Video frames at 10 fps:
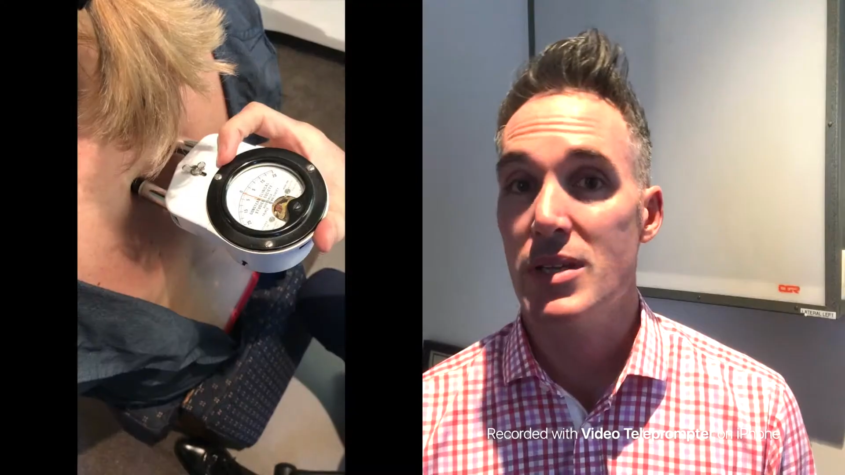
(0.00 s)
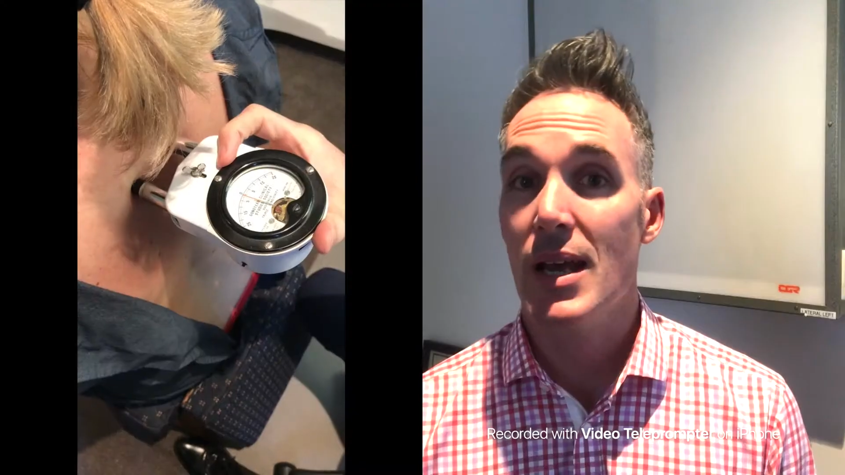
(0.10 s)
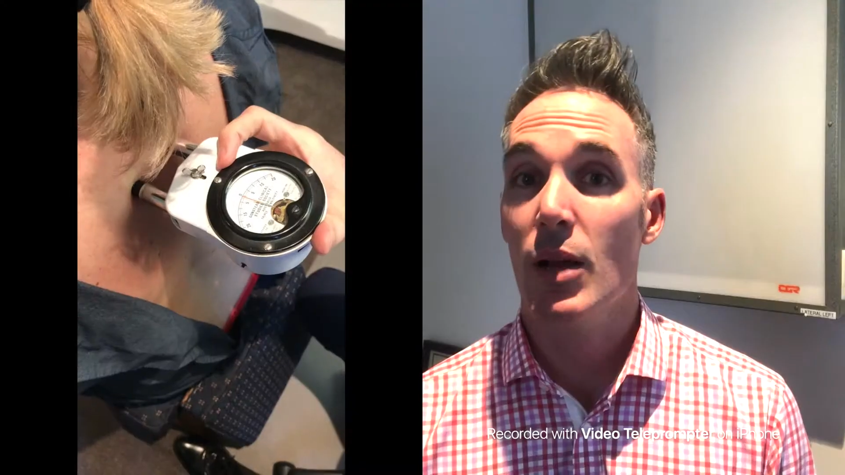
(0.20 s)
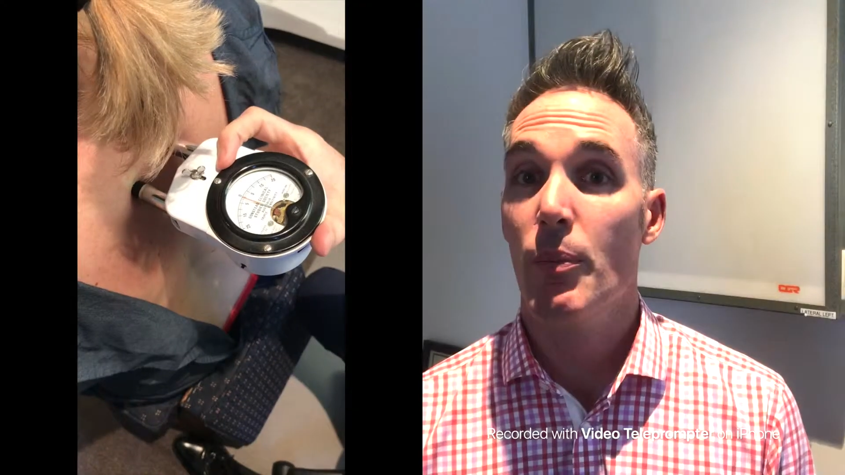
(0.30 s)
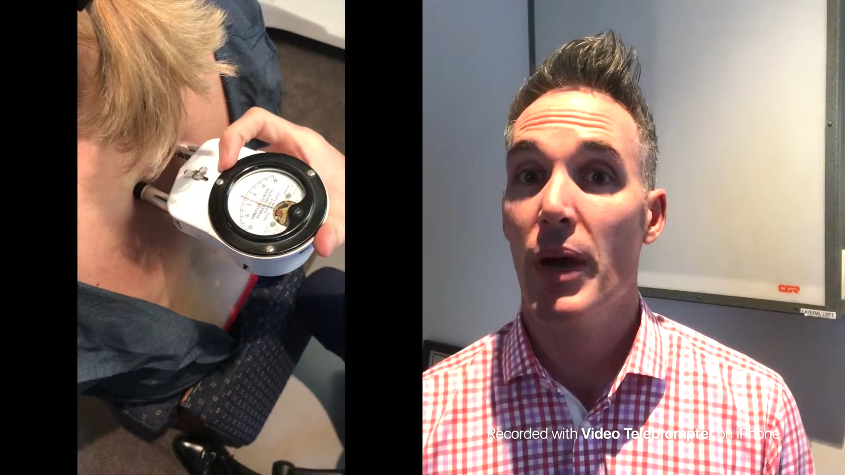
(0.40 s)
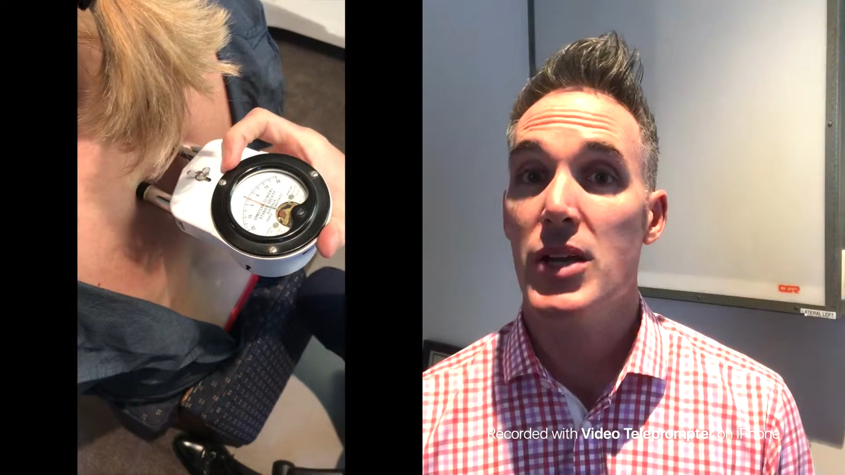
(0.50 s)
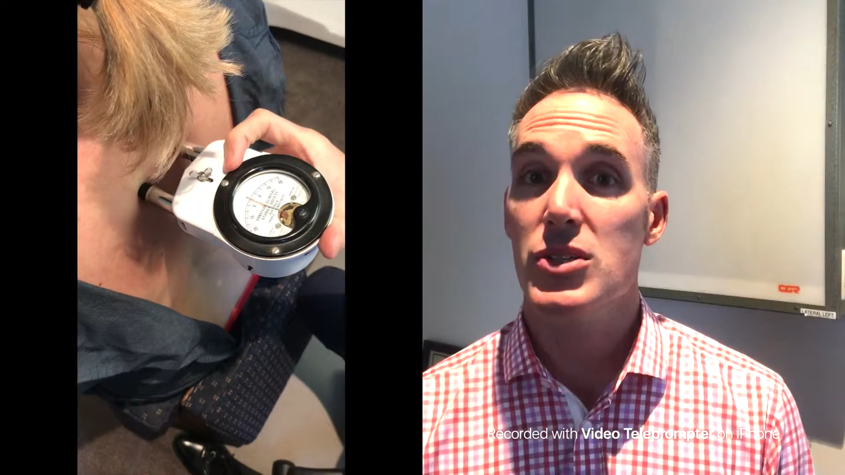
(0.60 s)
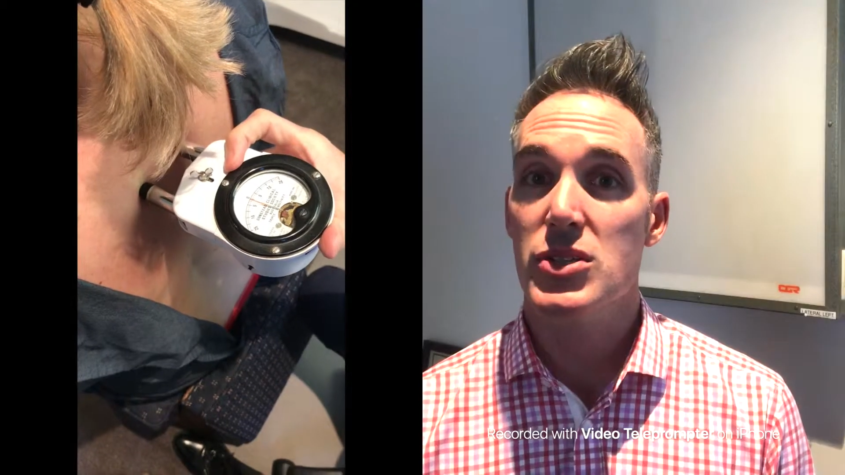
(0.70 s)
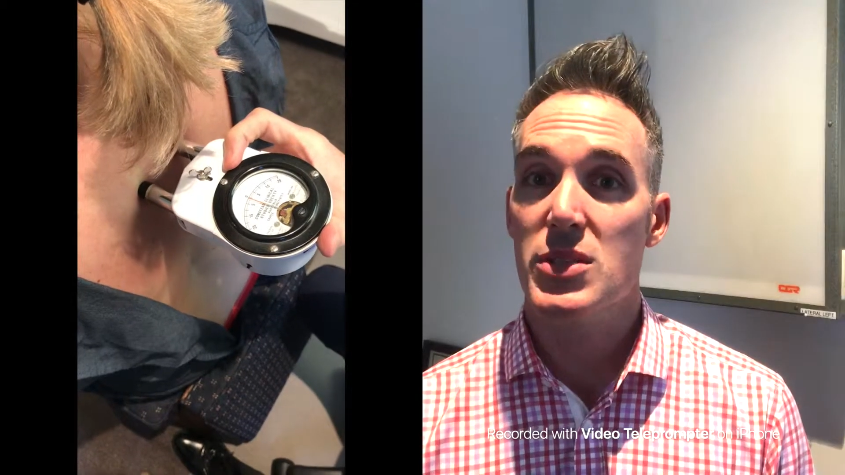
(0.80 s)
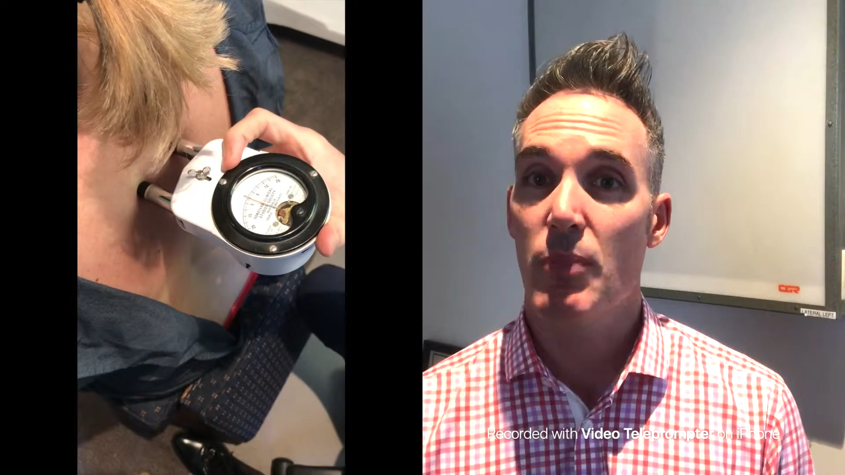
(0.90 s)
down a
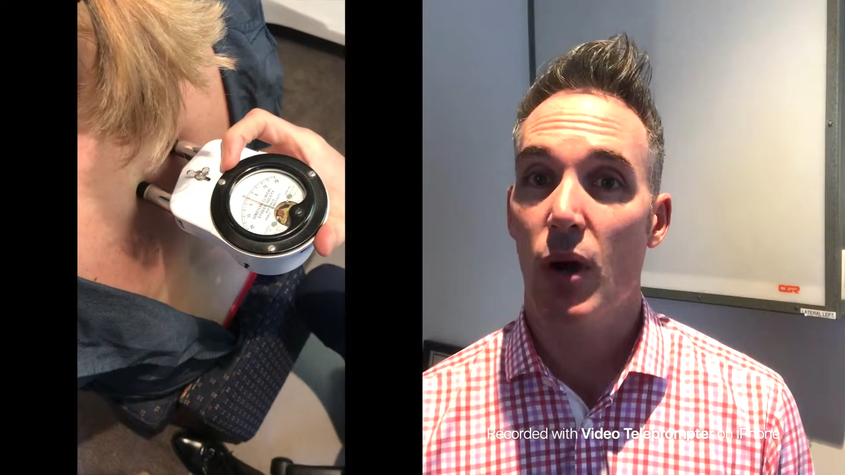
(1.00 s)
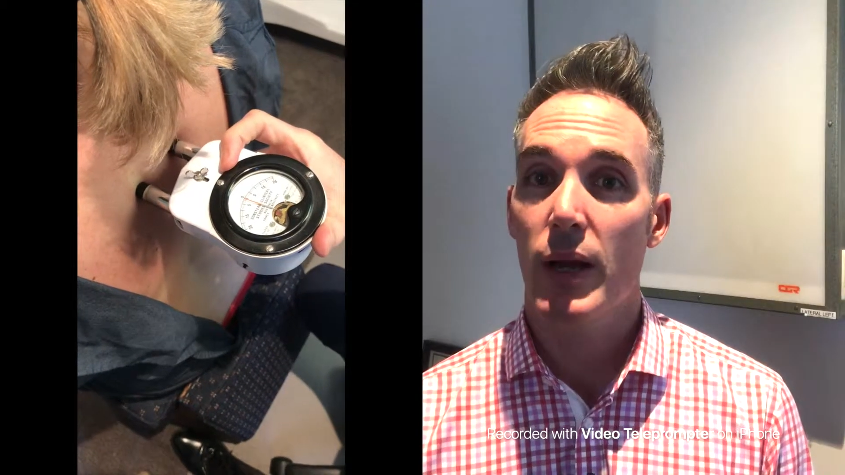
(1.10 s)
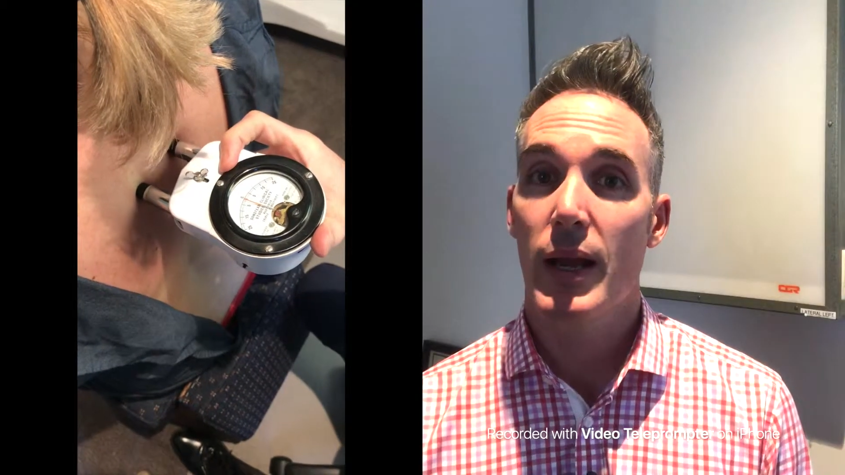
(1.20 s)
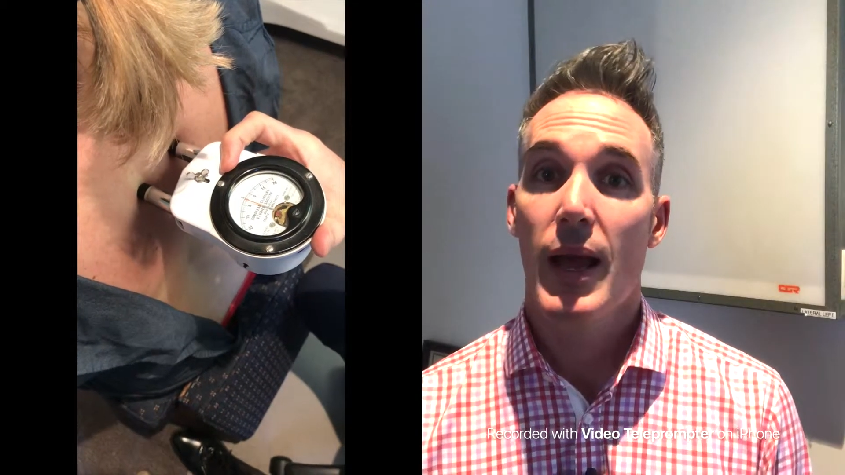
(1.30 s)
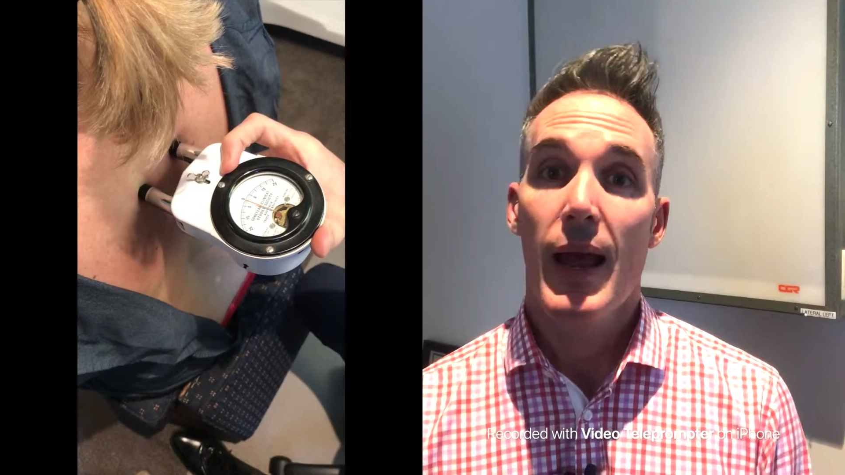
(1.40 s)
patient's spine